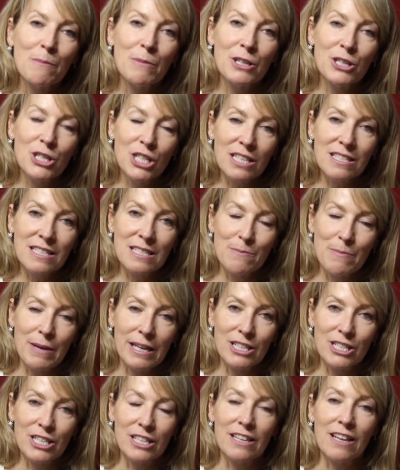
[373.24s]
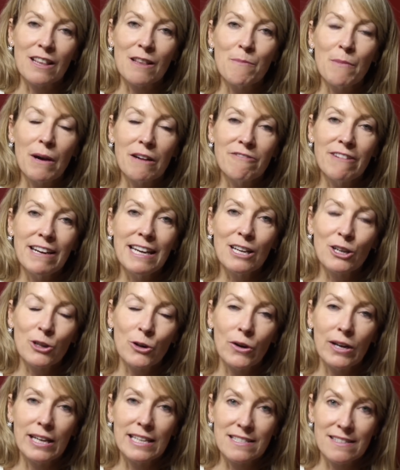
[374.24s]
But just to mention that the Mirena
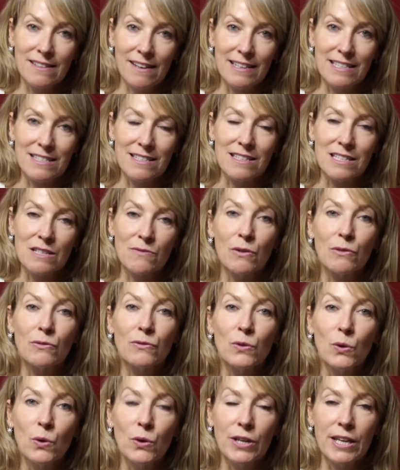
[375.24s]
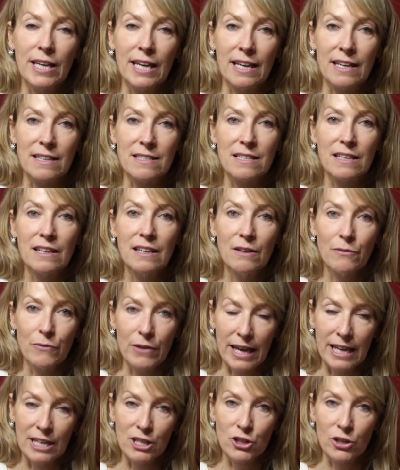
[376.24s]
coil is licensed for four years for
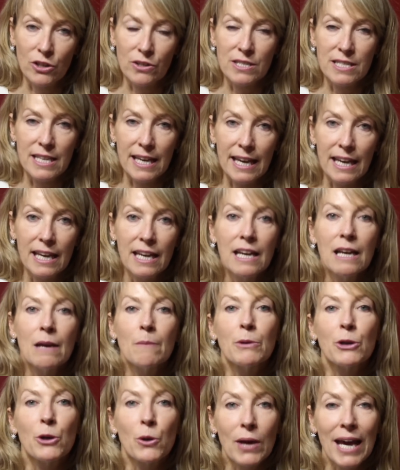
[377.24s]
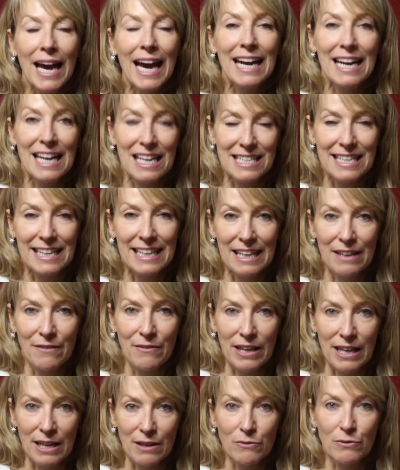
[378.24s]
HRT, but you can actually leave
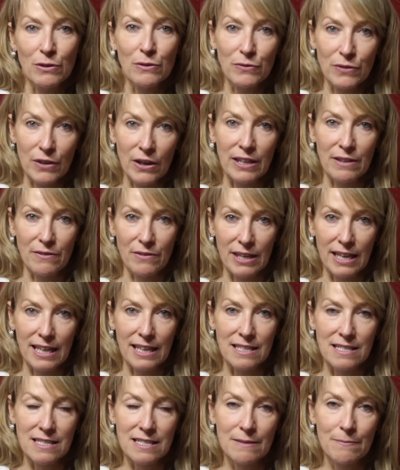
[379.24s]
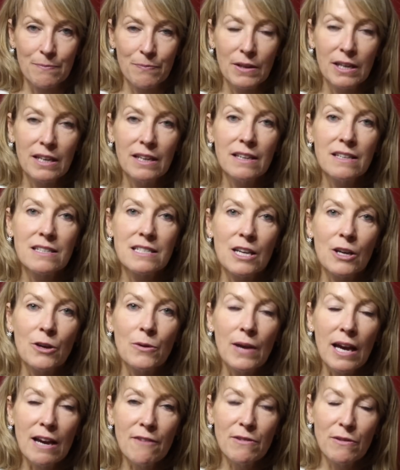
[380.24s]
it in for five years.
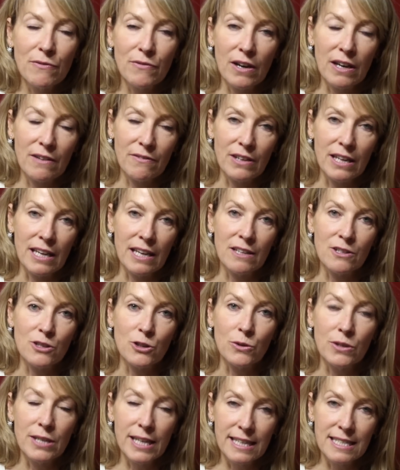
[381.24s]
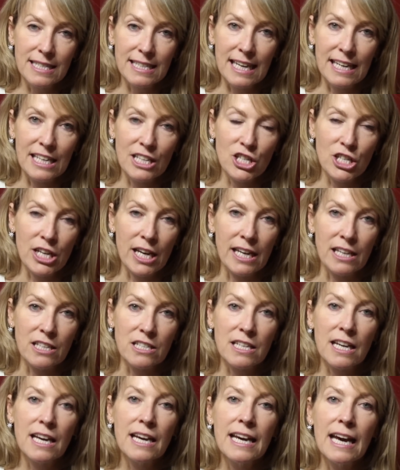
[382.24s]
So every five years you'd need to get it
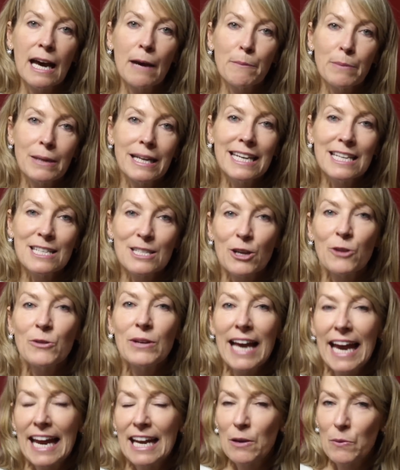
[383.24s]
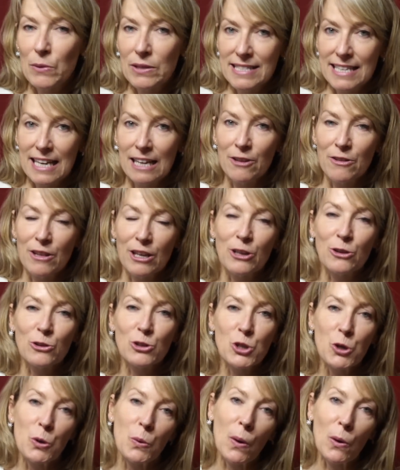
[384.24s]
changed and please don't let anyone tell you that you're
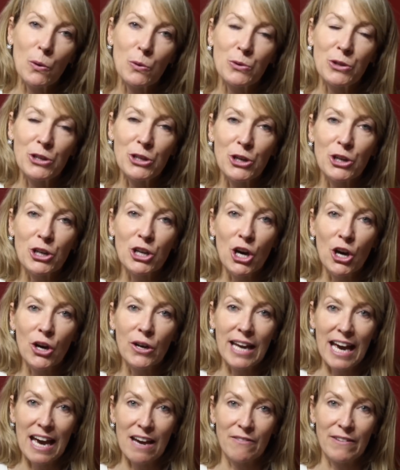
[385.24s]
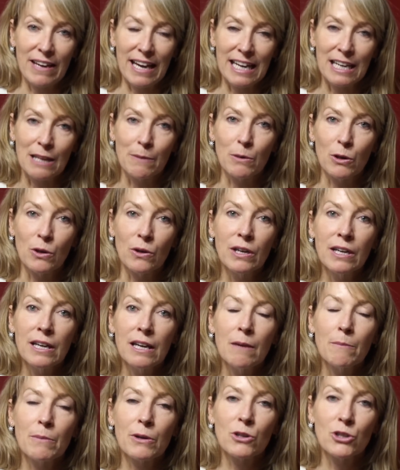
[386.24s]
too old, that you can't have it anymore
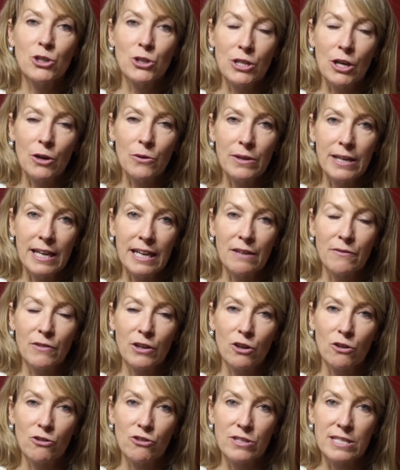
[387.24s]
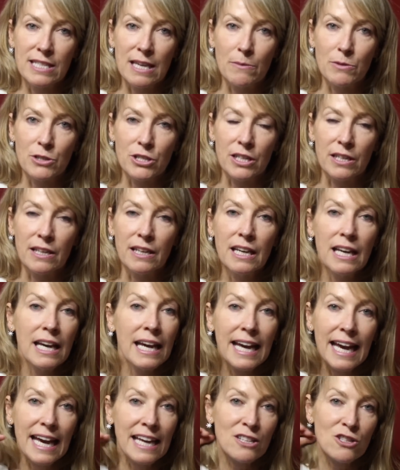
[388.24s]
because you don't need it for contraception.
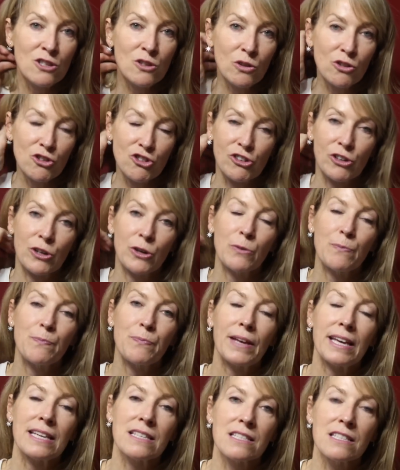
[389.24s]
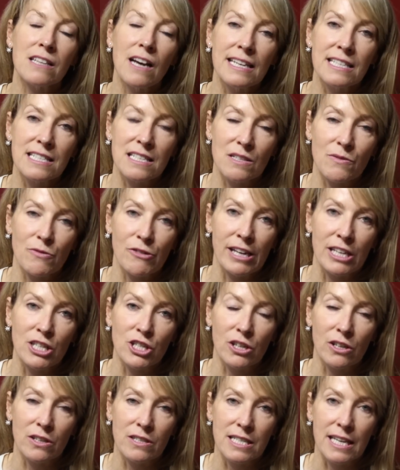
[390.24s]
It's not true. It's licensed for
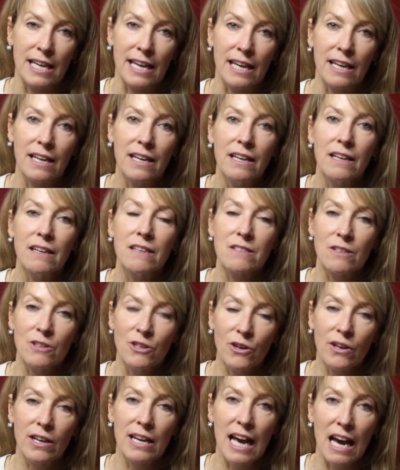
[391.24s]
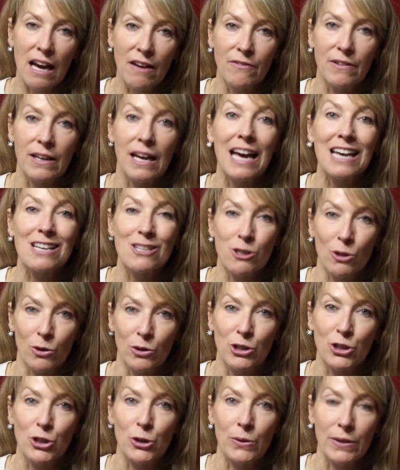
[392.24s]
HRT so you can have it as
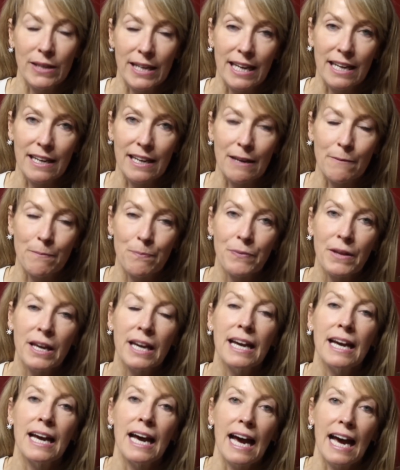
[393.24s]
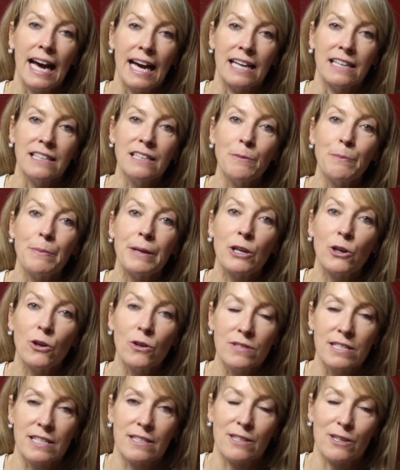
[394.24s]
long as you need it. And
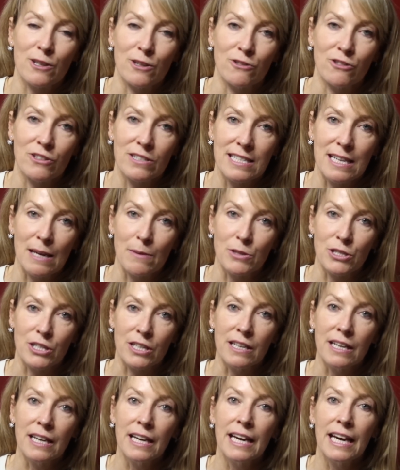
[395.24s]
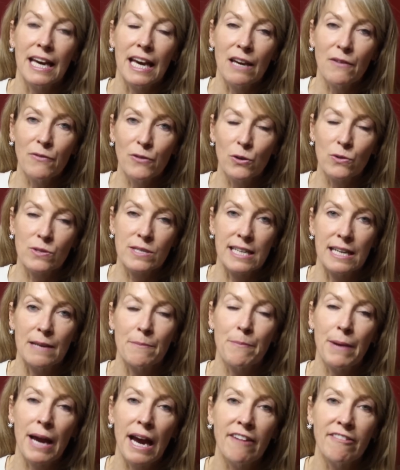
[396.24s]
because it's a contraception, if you're still
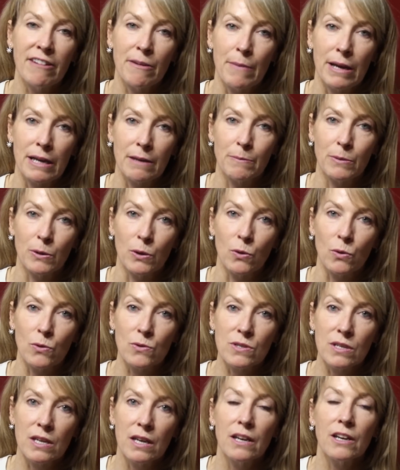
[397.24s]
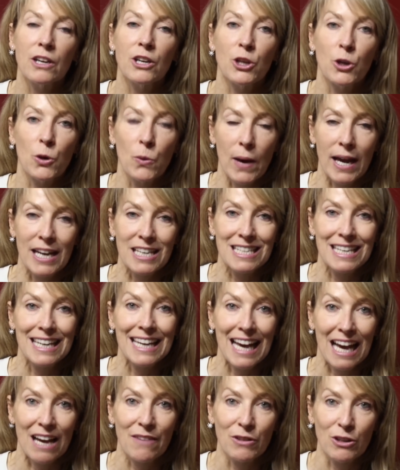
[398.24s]
in perimenopause, you actually
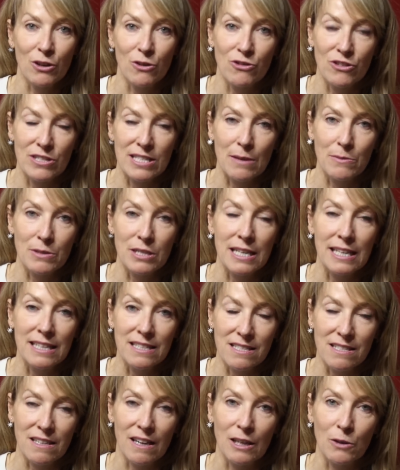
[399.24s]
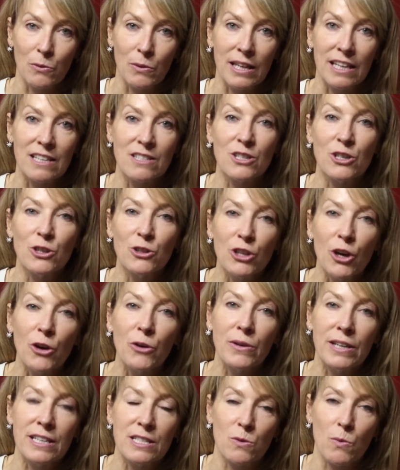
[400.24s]
have a contraception in sight with it. So you
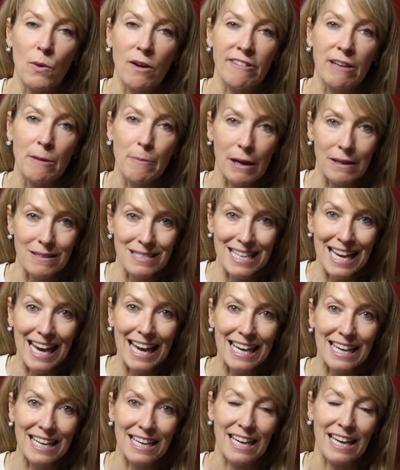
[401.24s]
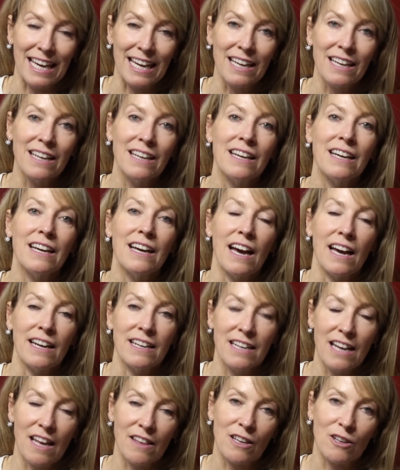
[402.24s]
don't need to worry about taking
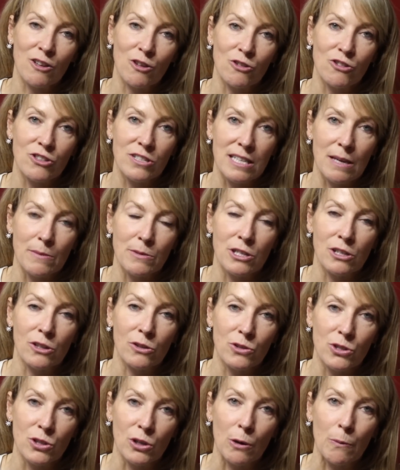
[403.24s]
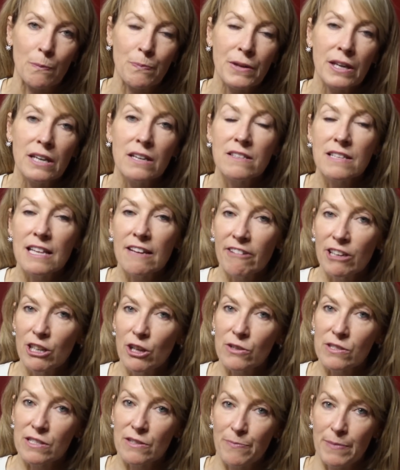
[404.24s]
another contraception on top. So there are
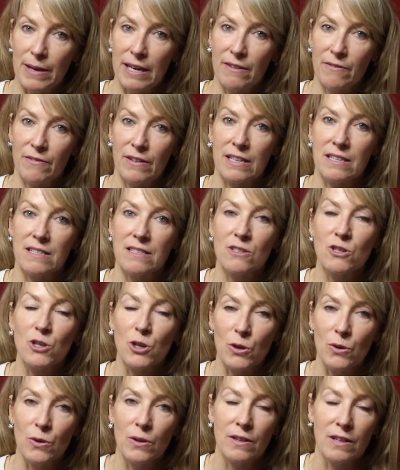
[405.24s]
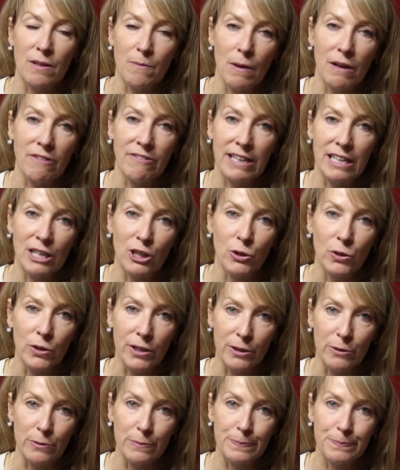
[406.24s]
lots of benefits to the Mirena
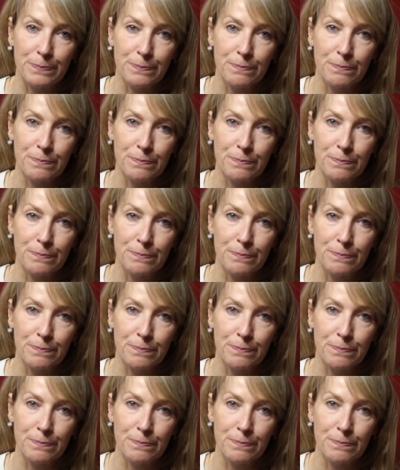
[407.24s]
coil.